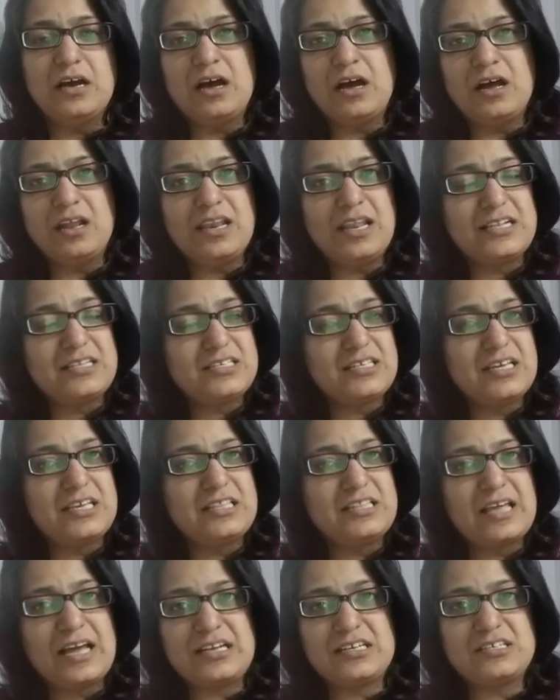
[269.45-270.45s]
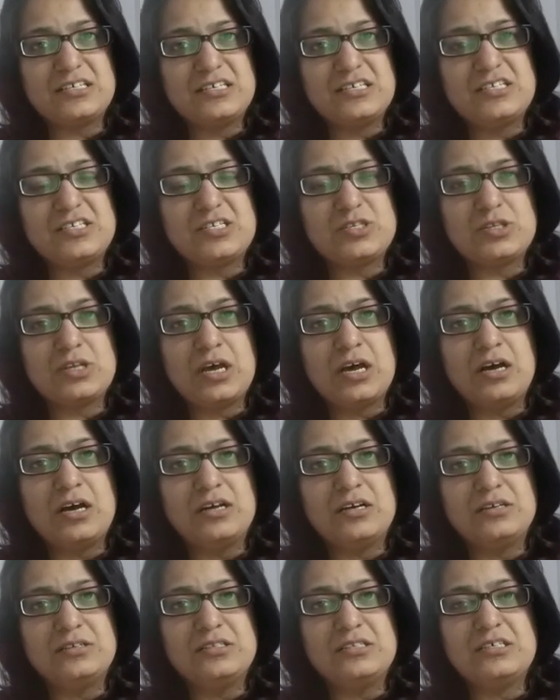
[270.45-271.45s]
Let's say that is
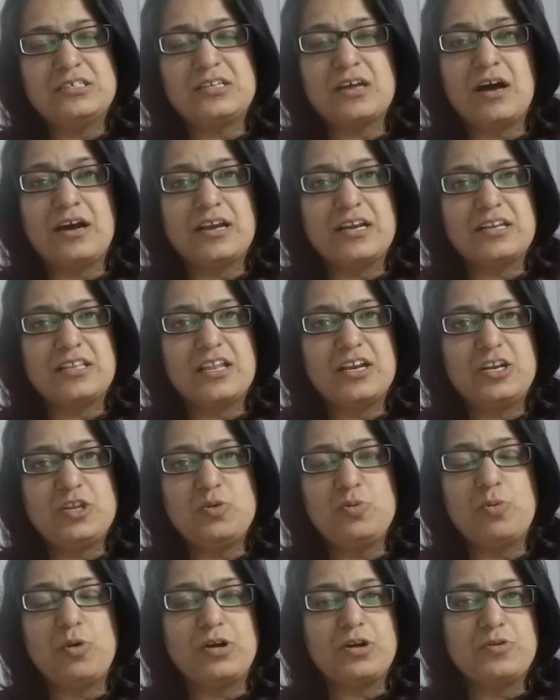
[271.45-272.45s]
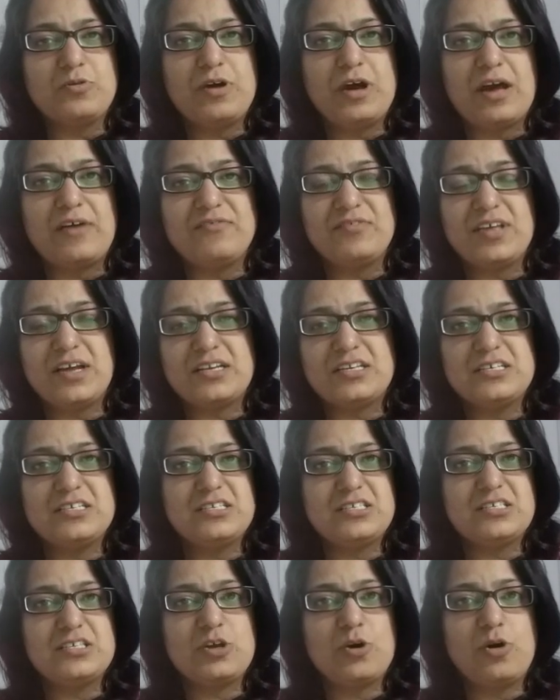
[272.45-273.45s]
the target that you want to have. That
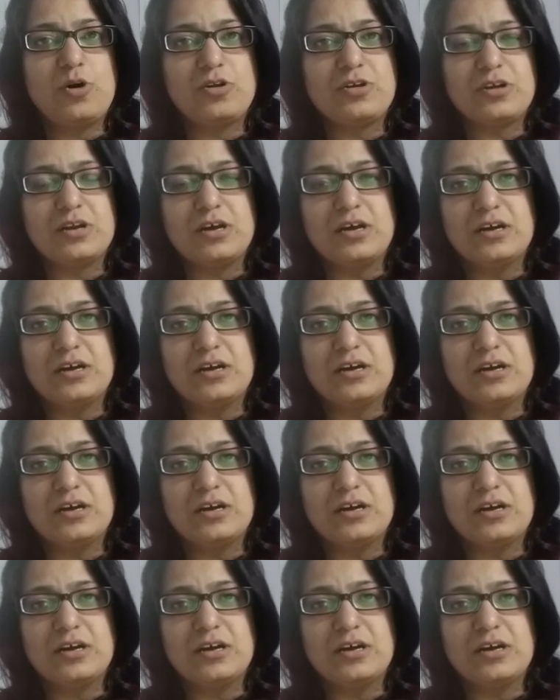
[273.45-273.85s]
is your